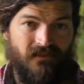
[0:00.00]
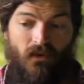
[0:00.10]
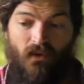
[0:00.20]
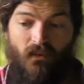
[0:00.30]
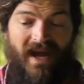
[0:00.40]

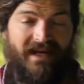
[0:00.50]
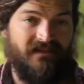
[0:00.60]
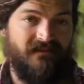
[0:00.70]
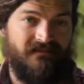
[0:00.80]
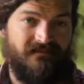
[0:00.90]
Or a white?
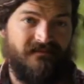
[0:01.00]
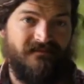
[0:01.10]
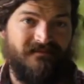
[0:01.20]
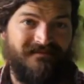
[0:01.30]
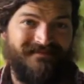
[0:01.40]

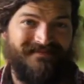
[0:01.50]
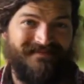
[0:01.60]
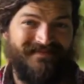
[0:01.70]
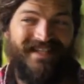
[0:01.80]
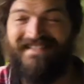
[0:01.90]

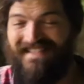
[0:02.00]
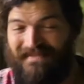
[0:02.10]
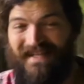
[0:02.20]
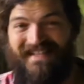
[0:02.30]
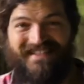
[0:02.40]
It's going
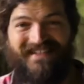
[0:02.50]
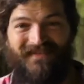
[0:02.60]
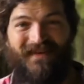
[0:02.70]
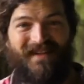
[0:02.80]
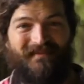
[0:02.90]
to be
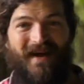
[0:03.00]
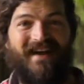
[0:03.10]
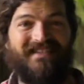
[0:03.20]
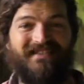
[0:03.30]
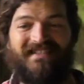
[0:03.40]
considered one of the
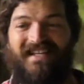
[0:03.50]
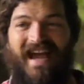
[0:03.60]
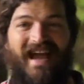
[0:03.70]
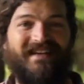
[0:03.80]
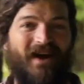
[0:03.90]
browns, so it's
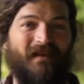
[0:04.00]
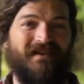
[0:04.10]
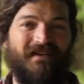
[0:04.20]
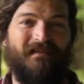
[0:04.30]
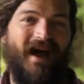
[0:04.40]
going to add
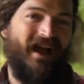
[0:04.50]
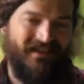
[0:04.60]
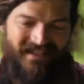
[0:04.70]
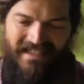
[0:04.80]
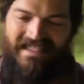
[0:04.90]
carbon to your pile.
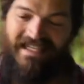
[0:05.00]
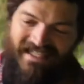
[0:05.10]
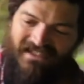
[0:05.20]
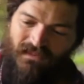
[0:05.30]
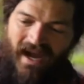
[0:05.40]

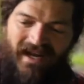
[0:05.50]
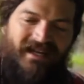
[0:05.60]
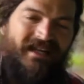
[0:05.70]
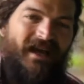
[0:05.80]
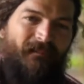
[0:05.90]
It is white,
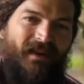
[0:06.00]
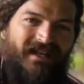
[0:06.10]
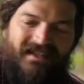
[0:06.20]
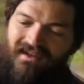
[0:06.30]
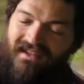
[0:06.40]

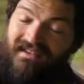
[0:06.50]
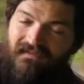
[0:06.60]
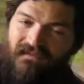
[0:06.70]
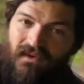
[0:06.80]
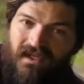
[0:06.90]
but don't let
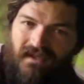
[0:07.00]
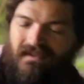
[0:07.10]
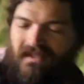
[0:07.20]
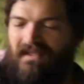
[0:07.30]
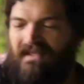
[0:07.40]
that fool you.
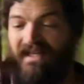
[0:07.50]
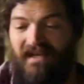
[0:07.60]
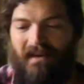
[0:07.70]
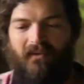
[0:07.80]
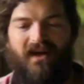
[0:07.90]

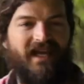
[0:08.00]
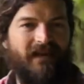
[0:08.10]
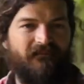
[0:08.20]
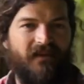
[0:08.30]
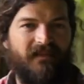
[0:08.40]
Think about where it
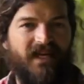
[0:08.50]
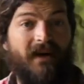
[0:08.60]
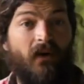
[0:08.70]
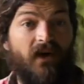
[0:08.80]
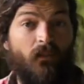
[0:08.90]
came from. Think
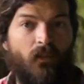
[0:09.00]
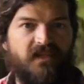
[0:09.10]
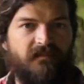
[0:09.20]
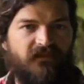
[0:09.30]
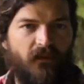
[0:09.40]
about what it
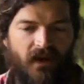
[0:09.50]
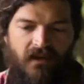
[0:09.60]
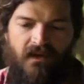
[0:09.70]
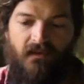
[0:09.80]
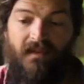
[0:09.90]
was before.
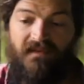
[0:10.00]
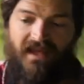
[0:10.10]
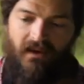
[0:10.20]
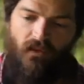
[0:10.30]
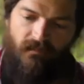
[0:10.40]
Remember
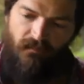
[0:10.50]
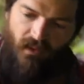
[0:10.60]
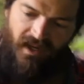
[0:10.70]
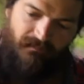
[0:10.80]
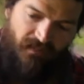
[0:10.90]
that at one
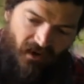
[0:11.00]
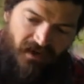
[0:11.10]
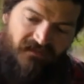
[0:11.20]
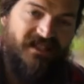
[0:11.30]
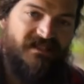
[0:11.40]
point,
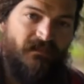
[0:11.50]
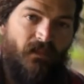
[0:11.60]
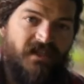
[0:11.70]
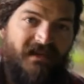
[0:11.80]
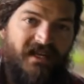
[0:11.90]
part of this
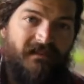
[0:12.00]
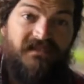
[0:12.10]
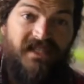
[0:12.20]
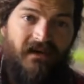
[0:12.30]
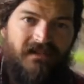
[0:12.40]
was made up of
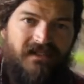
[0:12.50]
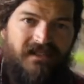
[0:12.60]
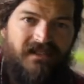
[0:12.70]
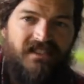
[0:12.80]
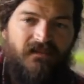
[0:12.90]
cells.
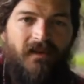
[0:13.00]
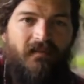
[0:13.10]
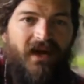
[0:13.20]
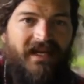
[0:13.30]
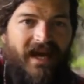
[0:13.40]
This will
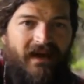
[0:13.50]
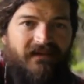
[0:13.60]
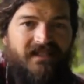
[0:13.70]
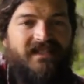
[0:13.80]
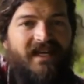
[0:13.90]
break down.
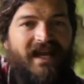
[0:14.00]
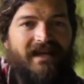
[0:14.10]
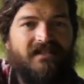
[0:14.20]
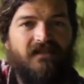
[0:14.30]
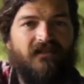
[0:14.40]
This can
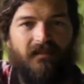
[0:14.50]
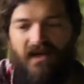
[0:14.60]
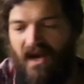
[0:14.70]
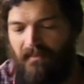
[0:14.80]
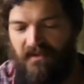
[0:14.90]
add to your
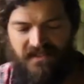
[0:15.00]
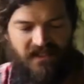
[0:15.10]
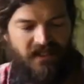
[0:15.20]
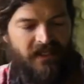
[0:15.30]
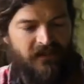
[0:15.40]
vermicompost.
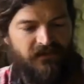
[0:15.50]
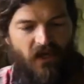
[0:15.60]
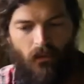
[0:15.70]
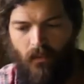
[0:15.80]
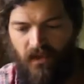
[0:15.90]

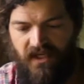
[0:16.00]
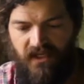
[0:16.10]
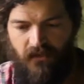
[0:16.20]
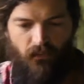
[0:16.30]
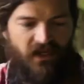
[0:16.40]
So what we're going
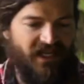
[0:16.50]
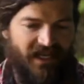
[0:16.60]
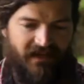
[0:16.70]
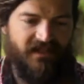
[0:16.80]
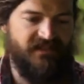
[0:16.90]
to do, we're going to
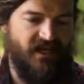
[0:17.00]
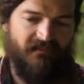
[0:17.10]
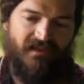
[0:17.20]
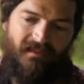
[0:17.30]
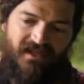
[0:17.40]
layer these
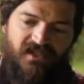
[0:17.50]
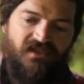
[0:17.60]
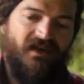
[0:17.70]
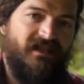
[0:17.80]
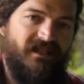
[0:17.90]
up. I'm going to
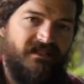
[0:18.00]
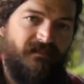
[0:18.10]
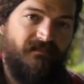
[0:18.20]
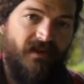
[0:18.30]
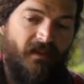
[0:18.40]
shred
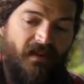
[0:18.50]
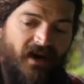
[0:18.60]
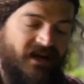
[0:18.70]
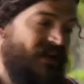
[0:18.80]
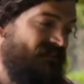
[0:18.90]
these
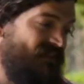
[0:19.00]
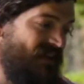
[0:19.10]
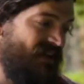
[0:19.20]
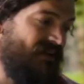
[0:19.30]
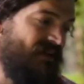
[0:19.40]
apart. And
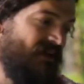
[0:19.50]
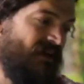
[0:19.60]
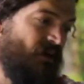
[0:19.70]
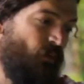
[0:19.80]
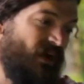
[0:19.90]
then
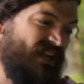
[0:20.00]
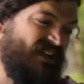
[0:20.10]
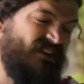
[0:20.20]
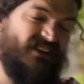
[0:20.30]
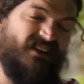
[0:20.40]
what I
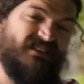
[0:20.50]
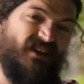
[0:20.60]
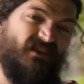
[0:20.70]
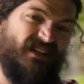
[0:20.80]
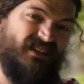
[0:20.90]
did earlier is
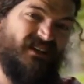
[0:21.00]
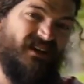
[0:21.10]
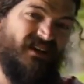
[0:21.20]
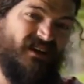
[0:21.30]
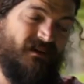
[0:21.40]
I went
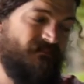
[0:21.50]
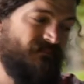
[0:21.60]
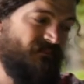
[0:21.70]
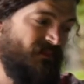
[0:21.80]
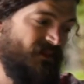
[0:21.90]

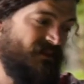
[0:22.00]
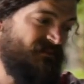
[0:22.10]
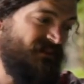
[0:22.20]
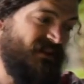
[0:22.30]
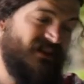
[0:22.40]

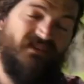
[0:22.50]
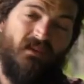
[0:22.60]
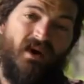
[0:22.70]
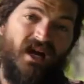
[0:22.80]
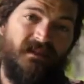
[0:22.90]
spelunking for
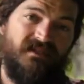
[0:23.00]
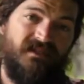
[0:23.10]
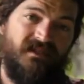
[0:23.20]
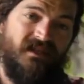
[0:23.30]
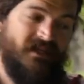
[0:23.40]
worms,
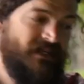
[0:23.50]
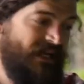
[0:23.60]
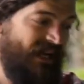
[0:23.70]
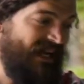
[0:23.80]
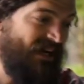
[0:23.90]

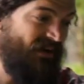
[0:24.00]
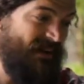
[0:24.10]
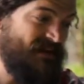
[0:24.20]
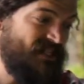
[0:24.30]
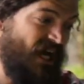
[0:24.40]
and I
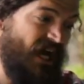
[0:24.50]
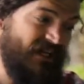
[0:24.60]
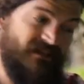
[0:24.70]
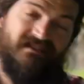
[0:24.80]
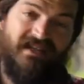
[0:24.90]
grabbed a
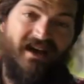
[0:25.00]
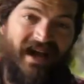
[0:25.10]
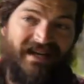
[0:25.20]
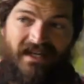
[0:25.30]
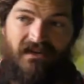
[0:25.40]
ton. Now, I
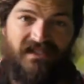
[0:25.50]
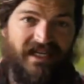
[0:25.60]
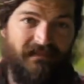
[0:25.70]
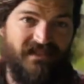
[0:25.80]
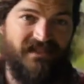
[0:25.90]
had to go
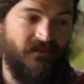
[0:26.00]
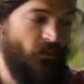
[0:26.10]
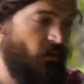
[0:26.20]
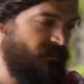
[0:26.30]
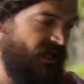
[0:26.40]
deep because it's
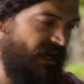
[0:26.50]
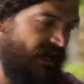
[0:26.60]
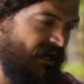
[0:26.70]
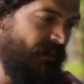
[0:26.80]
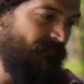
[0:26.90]
a warm
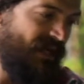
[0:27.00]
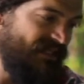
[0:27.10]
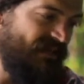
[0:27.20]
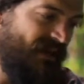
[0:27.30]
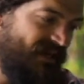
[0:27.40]
day, but I
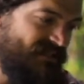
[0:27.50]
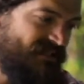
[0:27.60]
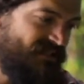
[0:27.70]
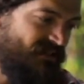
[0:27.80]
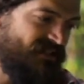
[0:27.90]
did manage
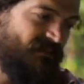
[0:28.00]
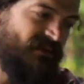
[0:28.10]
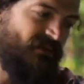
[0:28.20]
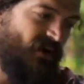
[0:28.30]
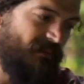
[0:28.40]
to steal some
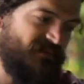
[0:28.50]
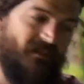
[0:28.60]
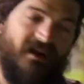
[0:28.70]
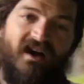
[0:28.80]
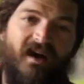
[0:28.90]
of the worms
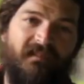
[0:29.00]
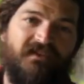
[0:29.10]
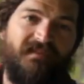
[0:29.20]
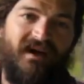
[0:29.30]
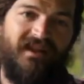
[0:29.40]
from our
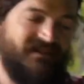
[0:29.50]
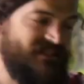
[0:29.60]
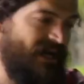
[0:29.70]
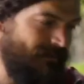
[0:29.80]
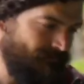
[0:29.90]
compost pile outside.